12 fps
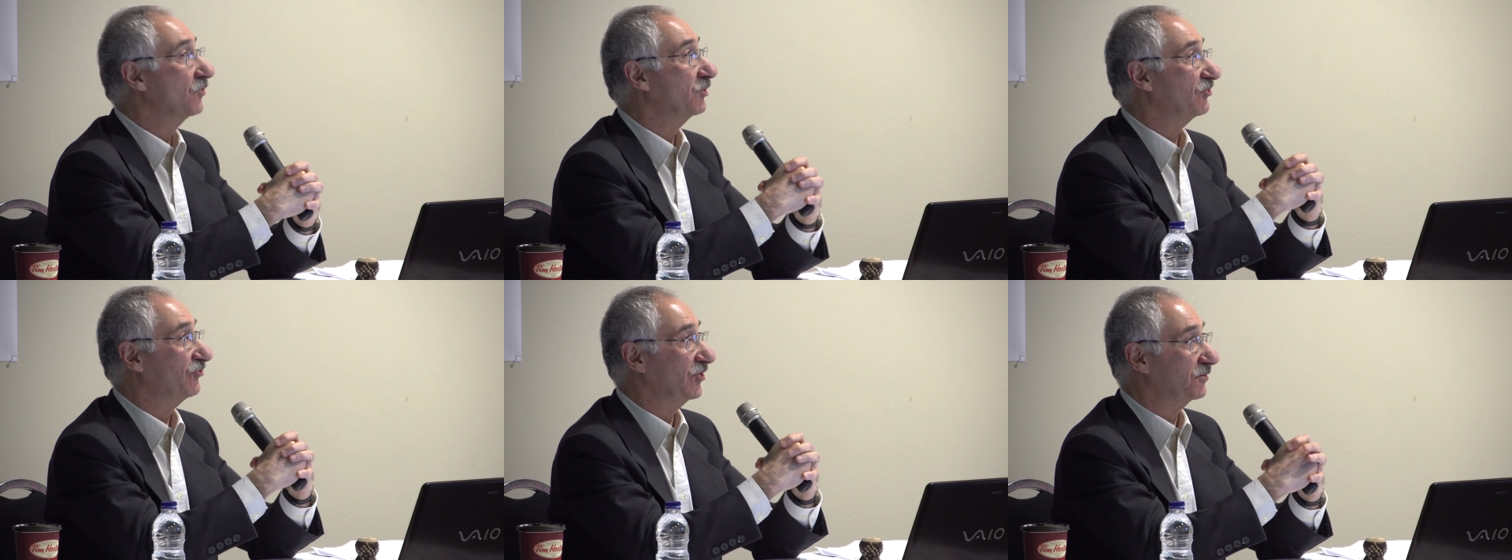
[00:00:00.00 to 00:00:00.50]

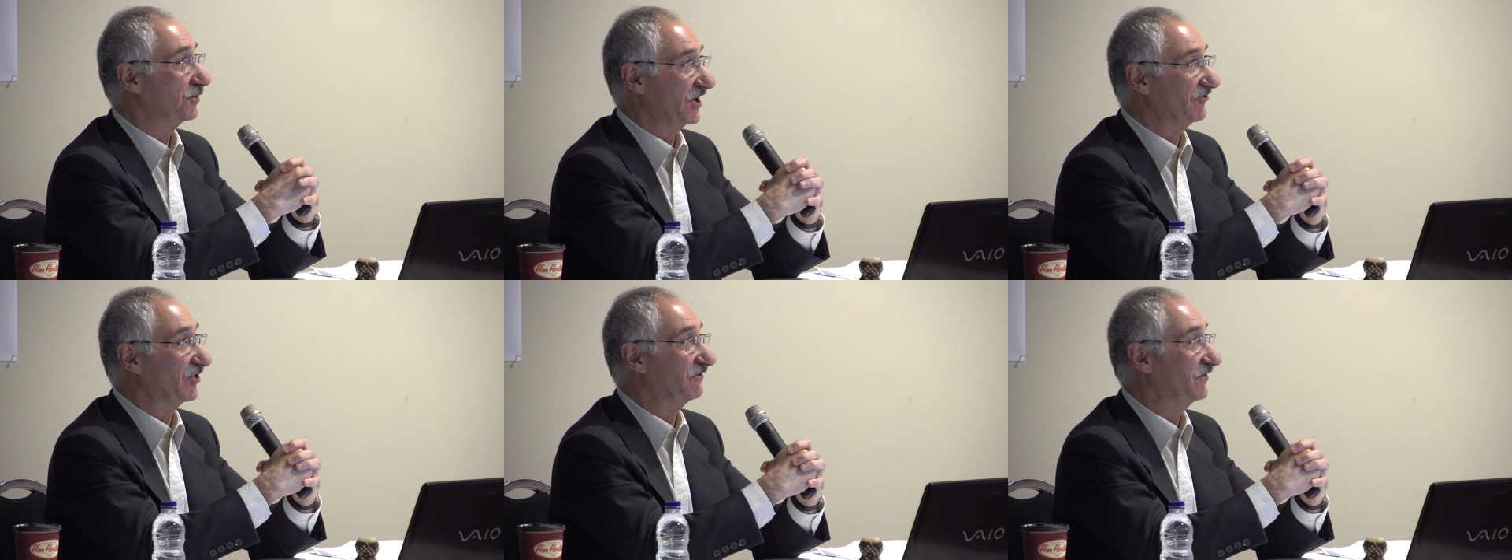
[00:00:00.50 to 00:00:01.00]
which took
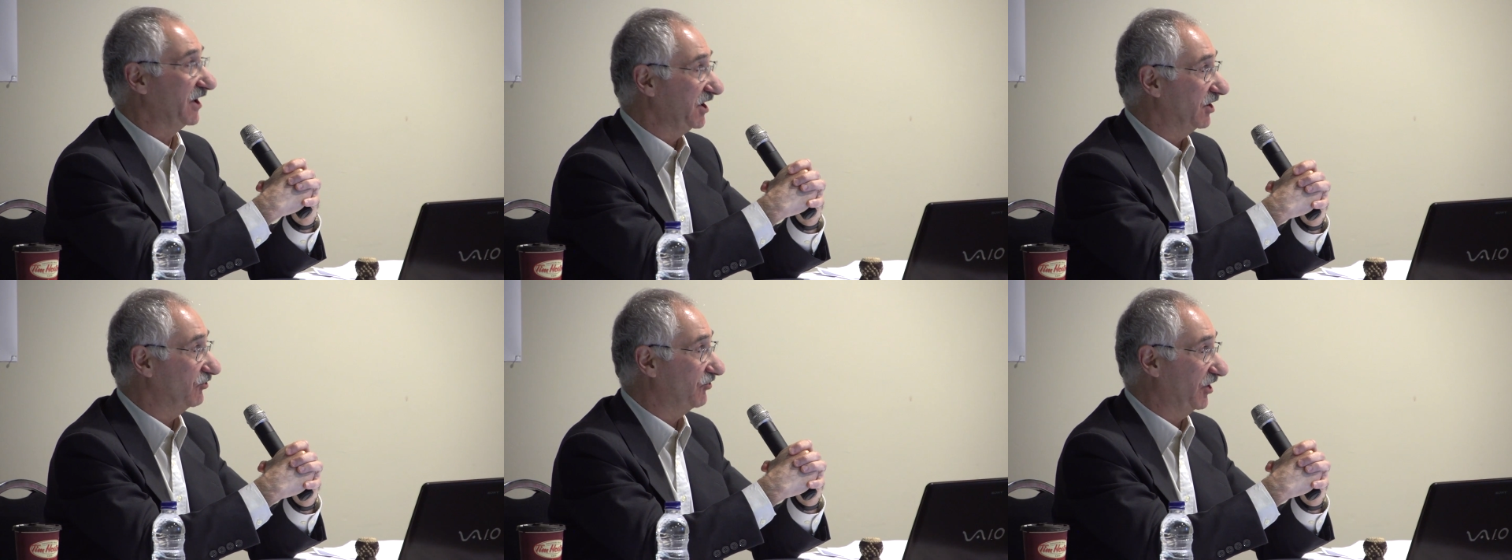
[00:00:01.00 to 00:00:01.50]
place on
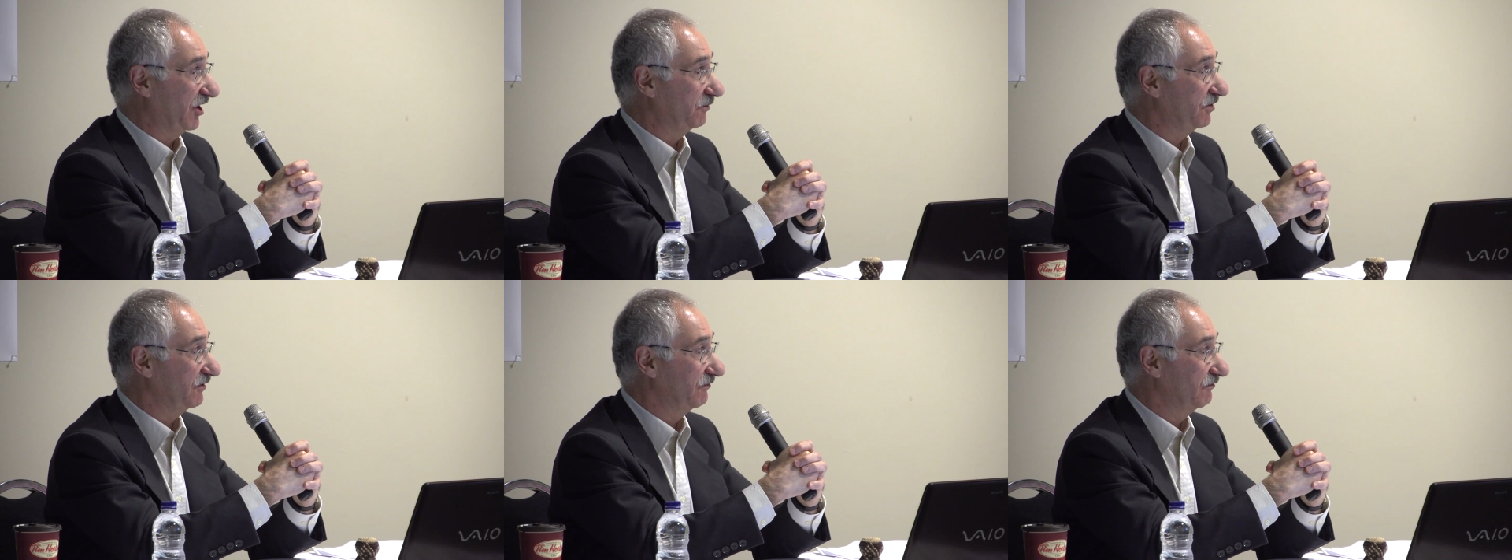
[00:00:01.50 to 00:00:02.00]

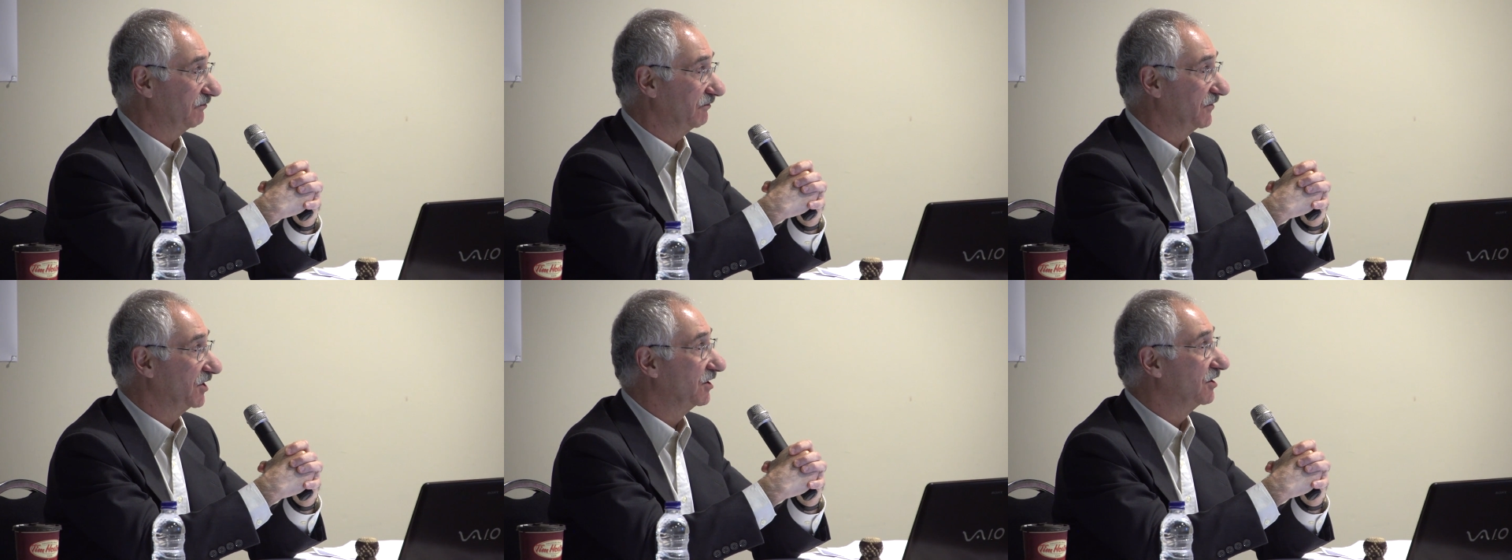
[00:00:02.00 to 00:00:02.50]
videotape,
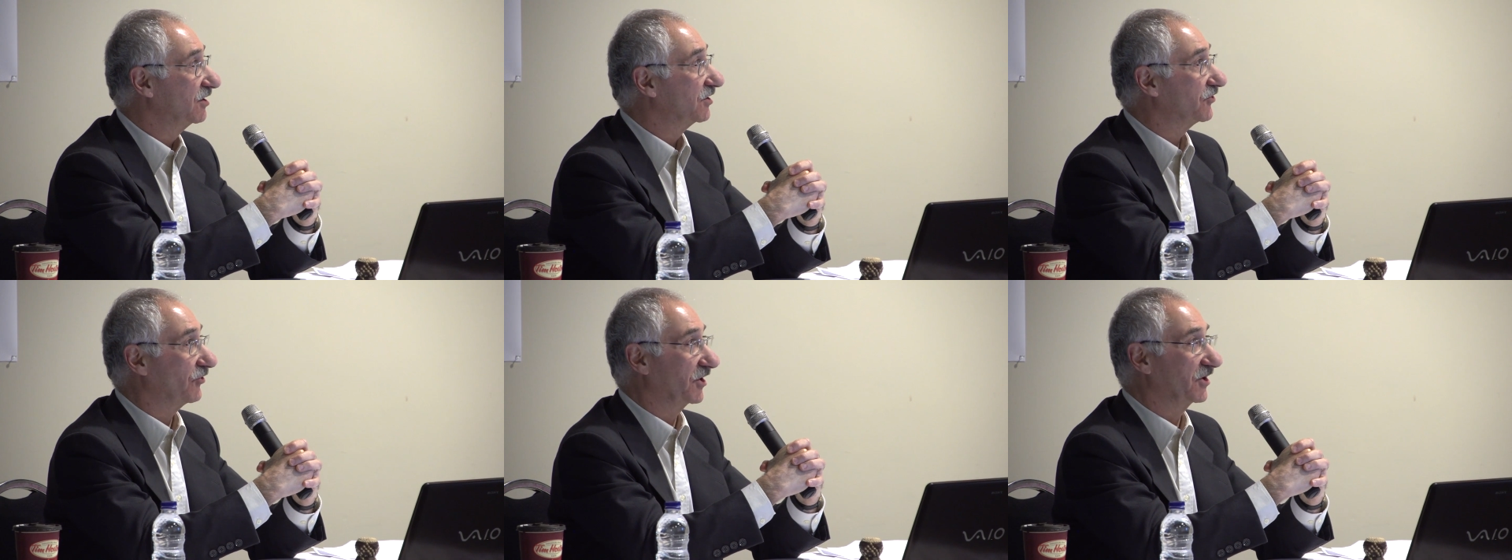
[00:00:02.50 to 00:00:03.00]

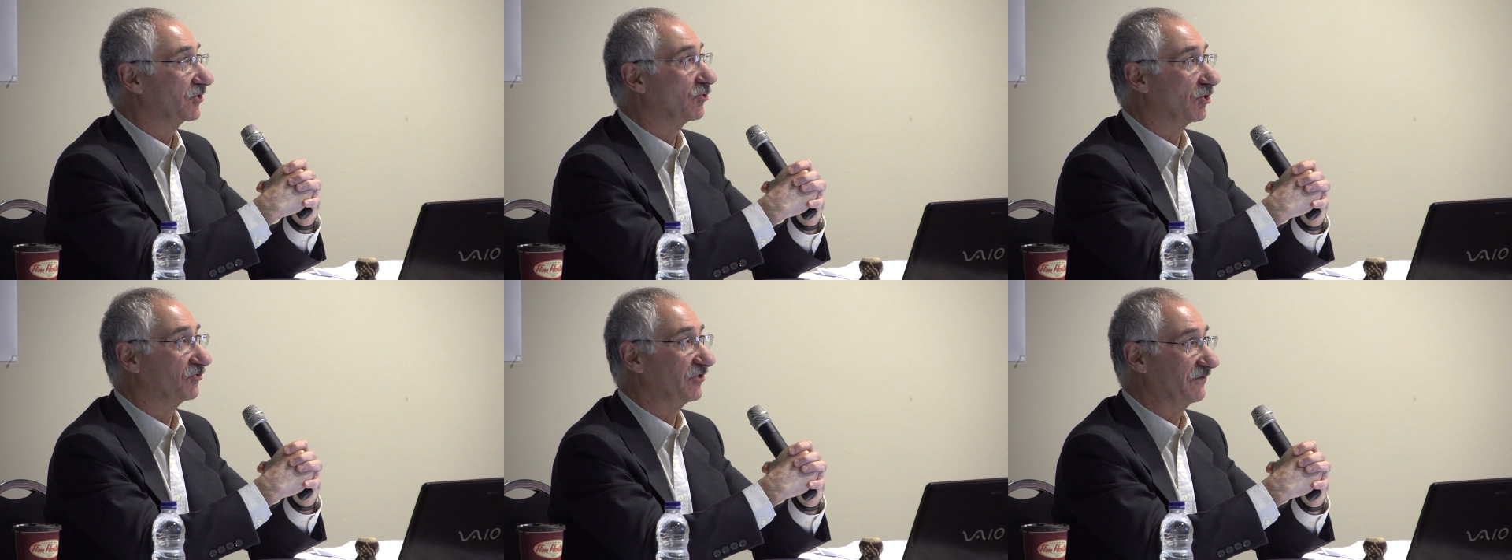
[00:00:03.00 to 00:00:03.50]
during the
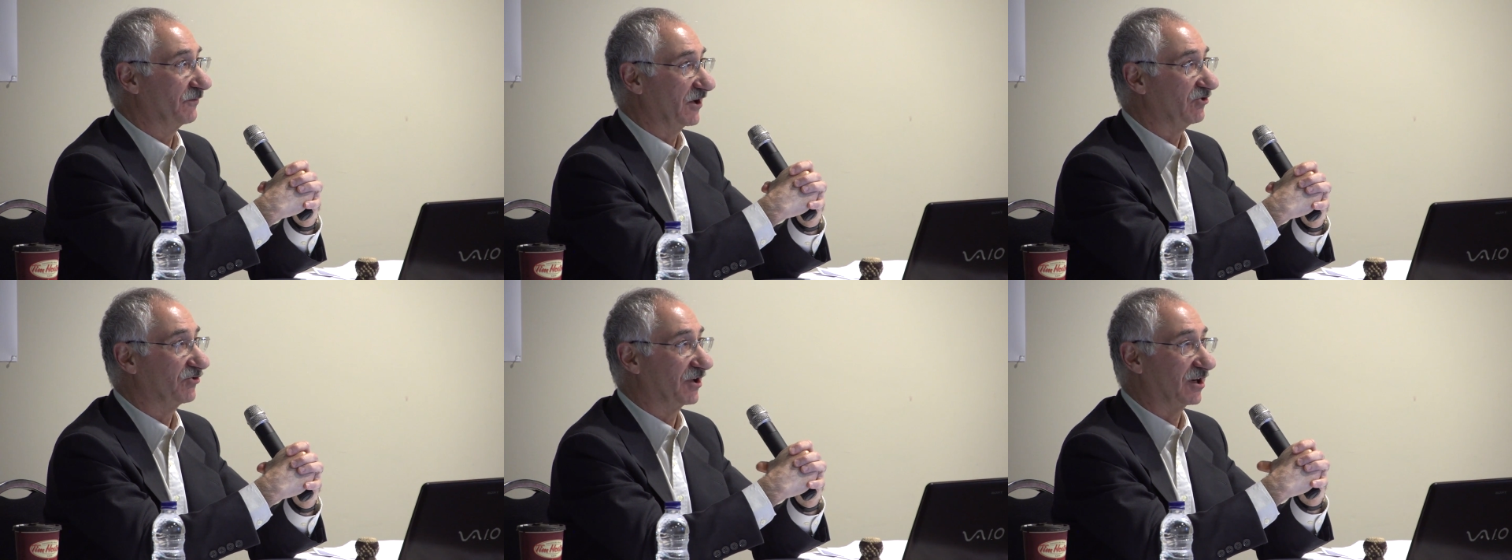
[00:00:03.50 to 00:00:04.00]
course of
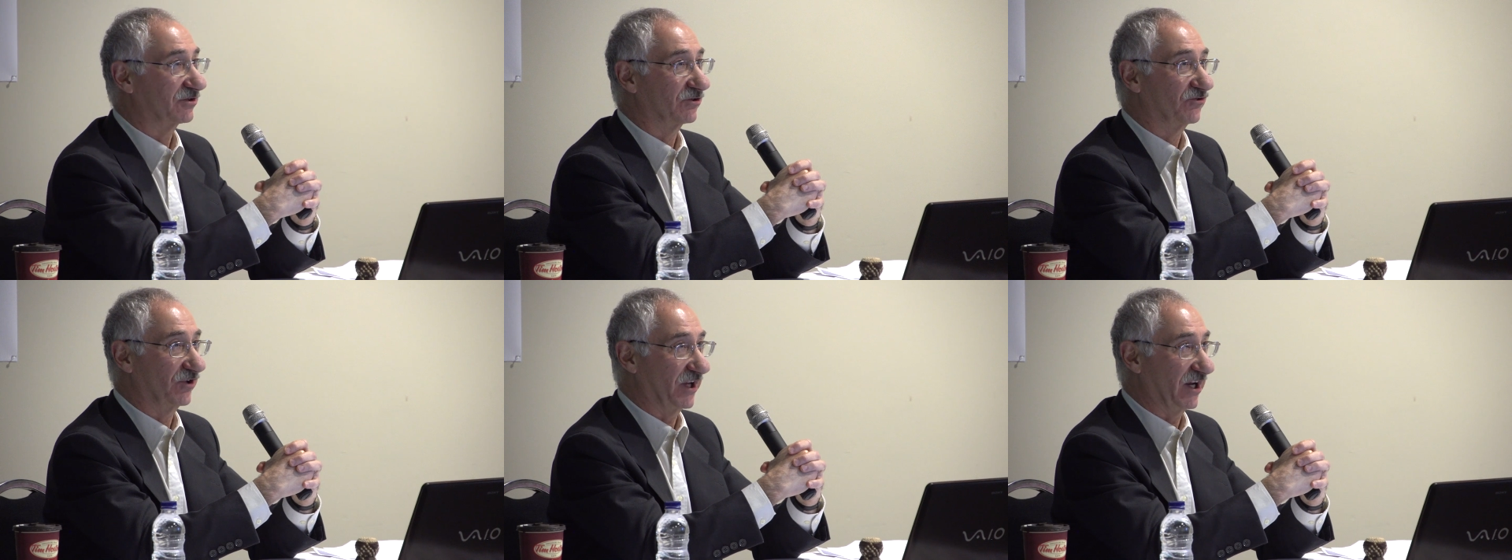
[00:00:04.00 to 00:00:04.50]
which Dr.
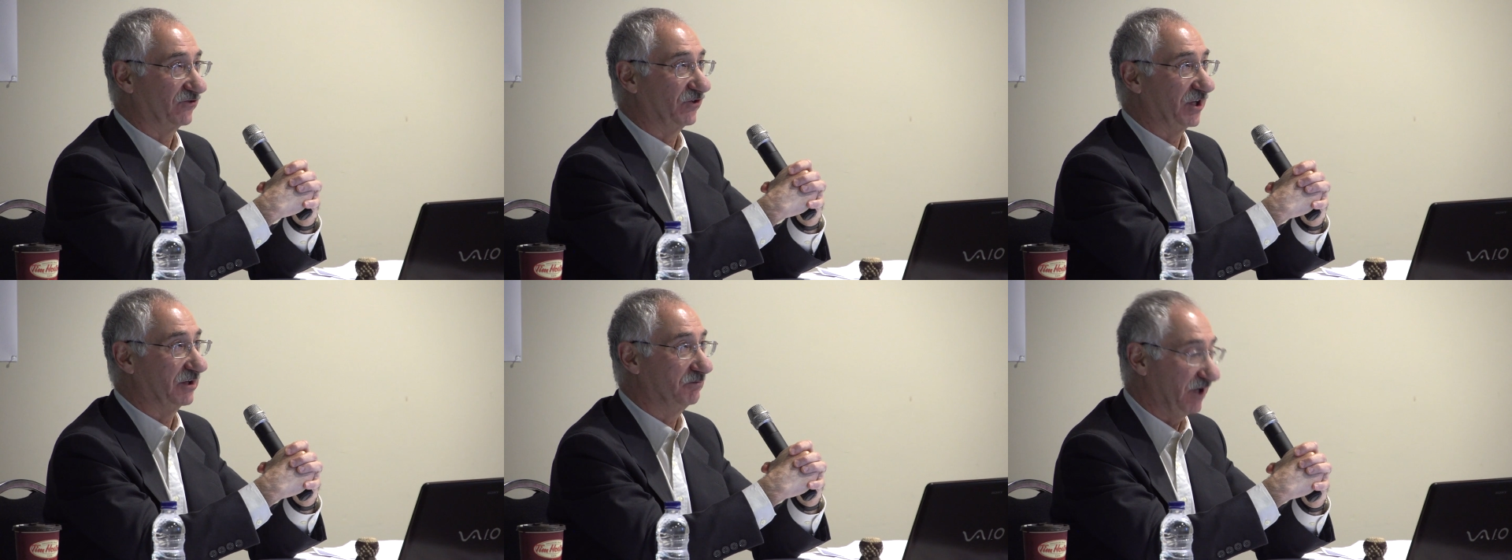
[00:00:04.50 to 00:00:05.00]

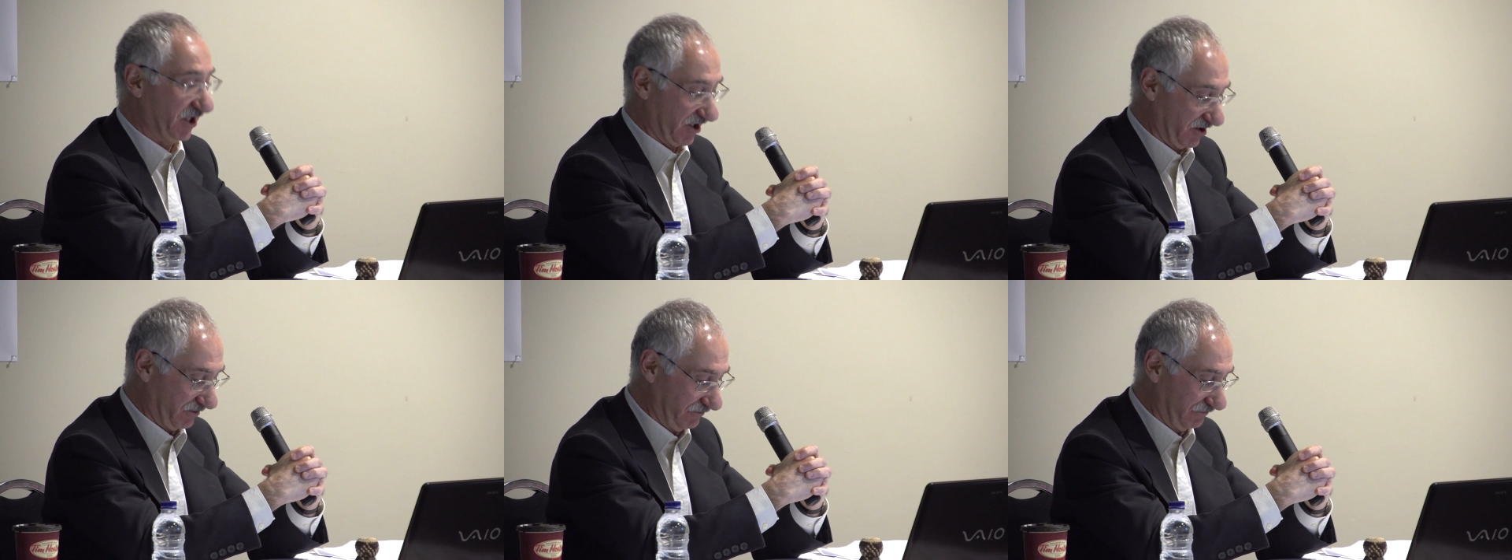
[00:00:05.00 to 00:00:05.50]
Selassie
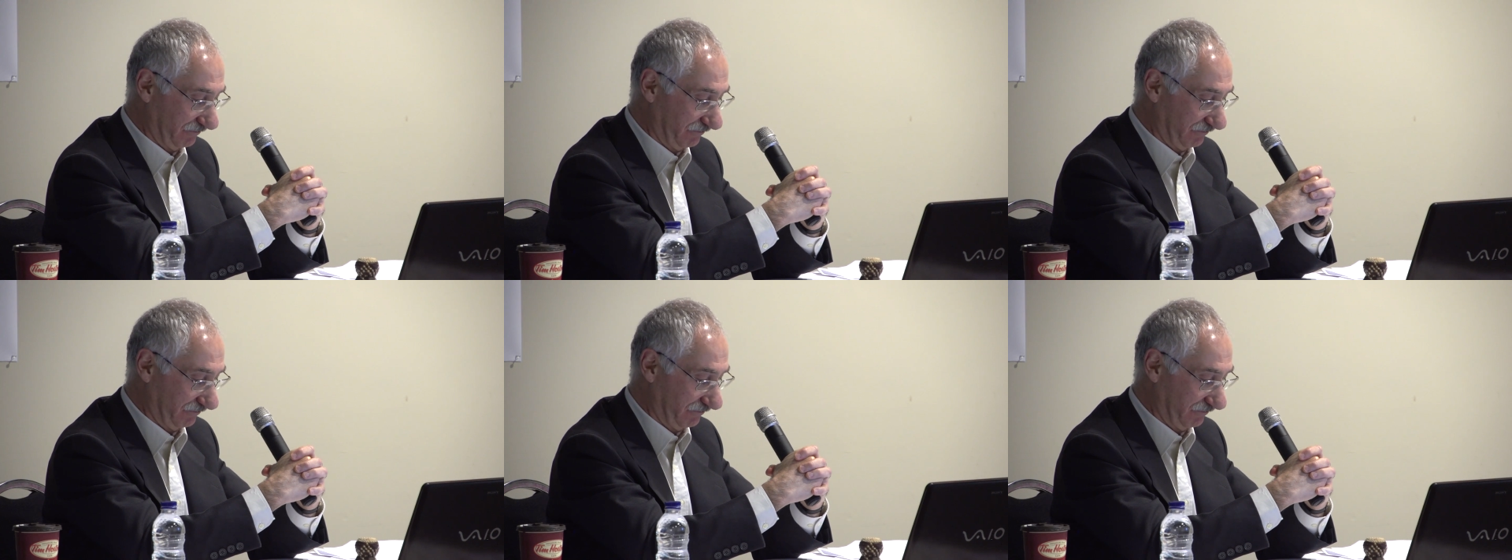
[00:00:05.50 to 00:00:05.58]
admitted